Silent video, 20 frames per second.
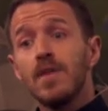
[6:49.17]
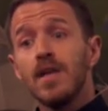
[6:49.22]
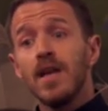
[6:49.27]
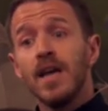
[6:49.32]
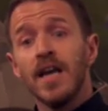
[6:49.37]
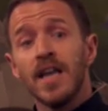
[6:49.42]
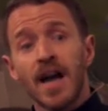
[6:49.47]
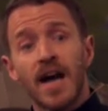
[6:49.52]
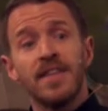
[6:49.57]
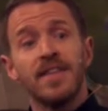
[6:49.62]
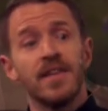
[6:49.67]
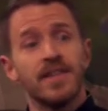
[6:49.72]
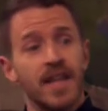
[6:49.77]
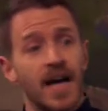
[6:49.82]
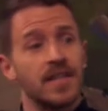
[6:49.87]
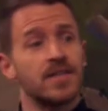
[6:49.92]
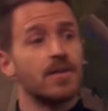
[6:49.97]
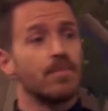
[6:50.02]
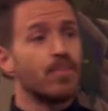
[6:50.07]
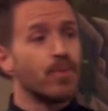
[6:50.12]
And I think
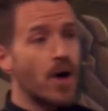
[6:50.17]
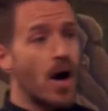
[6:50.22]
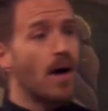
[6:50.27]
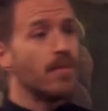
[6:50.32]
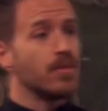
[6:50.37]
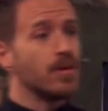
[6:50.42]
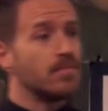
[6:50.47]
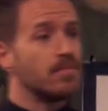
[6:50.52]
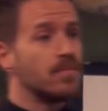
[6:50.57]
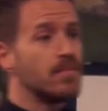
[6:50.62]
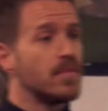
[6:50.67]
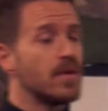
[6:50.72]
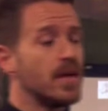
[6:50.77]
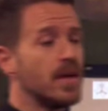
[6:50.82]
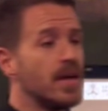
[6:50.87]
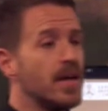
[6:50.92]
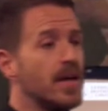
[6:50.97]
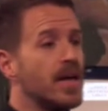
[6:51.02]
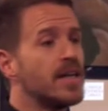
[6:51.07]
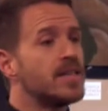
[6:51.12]
that's a problem.
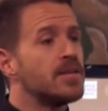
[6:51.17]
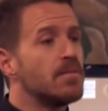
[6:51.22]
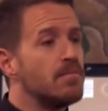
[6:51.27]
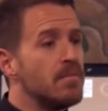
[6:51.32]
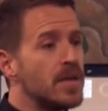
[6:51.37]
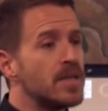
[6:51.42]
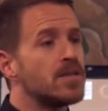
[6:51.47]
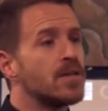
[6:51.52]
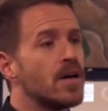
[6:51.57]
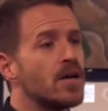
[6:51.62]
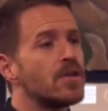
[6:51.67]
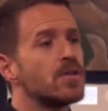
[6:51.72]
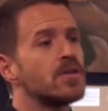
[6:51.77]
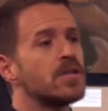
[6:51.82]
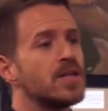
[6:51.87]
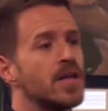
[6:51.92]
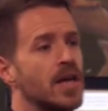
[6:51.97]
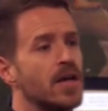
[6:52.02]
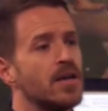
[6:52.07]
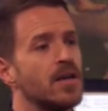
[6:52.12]
It's a
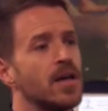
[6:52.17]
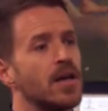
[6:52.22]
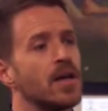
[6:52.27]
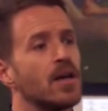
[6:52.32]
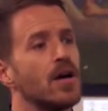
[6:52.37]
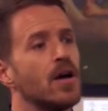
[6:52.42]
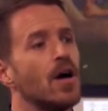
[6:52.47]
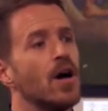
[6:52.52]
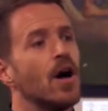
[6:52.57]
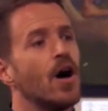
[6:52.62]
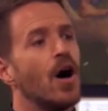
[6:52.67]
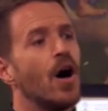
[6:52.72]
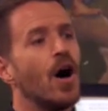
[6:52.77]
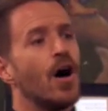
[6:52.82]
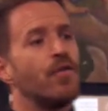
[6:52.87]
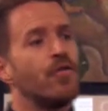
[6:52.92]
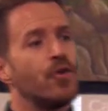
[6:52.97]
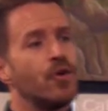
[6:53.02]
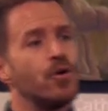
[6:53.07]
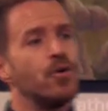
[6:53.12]
misunderstanding
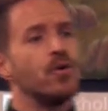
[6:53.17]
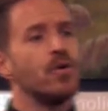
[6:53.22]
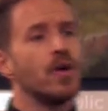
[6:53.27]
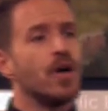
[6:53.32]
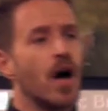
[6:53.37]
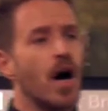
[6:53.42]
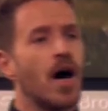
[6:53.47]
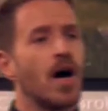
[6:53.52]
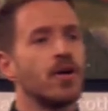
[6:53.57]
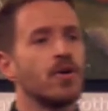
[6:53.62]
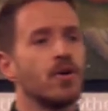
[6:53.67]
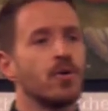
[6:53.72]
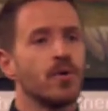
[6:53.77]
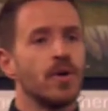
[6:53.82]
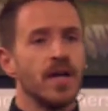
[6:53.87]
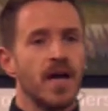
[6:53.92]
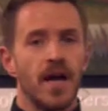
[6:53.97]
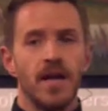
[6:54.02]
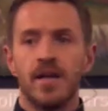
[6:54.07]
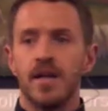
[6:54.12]
of who God
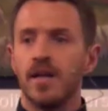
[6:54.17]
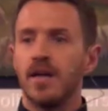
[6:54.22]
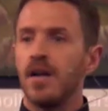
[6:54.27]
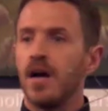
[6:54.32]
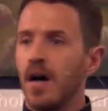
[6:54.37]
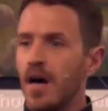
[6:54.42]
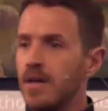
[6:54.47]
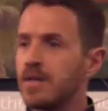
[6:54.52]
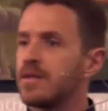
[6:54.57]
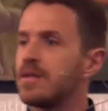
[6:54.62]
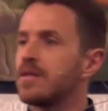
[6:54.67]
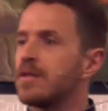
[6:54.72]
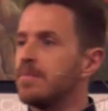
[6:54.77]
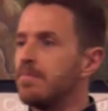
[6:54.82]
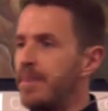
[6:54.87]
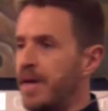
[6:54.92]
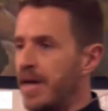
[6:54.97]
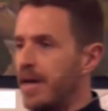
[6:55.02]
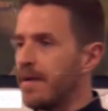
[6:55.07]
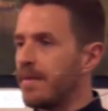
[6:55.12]
created us to
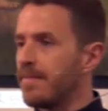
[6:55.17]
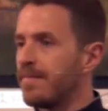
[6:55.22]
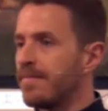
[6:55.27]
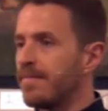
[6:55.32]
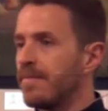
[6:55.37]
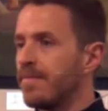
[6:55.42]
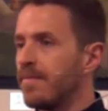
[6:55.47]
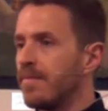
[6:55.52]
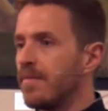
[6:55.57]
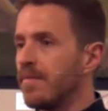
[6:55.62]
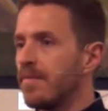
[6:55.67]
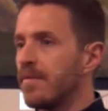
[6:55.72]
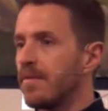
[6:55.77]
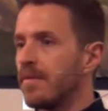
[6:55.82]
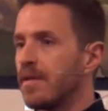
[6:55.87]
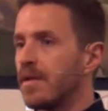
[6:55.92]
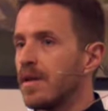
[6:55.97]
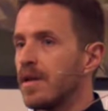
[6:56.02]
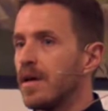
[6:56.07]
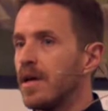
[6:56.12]
be.
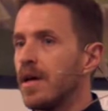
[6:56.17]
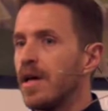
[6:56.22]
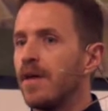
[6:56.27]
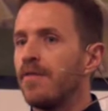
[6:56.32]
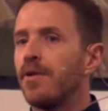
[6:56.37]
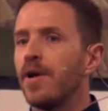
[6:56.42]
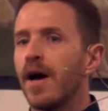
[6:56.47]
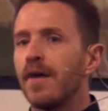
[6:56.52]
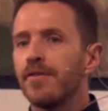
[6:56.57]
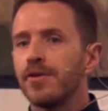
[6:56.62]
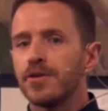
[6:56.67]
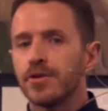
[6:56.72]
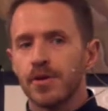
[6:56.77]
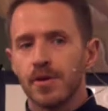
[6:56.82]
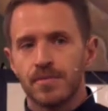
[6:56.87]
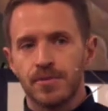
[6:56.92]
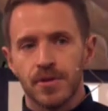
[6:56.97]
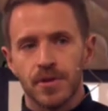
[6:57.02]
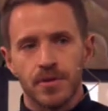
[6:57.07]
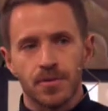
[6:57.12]
If you have your
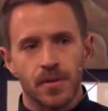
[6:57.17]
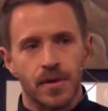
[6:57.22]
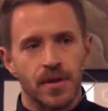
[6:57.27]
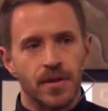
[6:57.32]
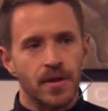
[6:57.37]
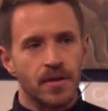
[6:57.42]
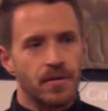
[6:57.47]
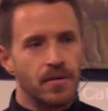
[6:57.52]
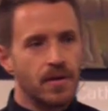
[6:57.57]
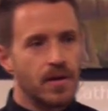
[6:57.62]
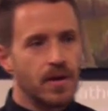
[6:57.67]
scriptures with you,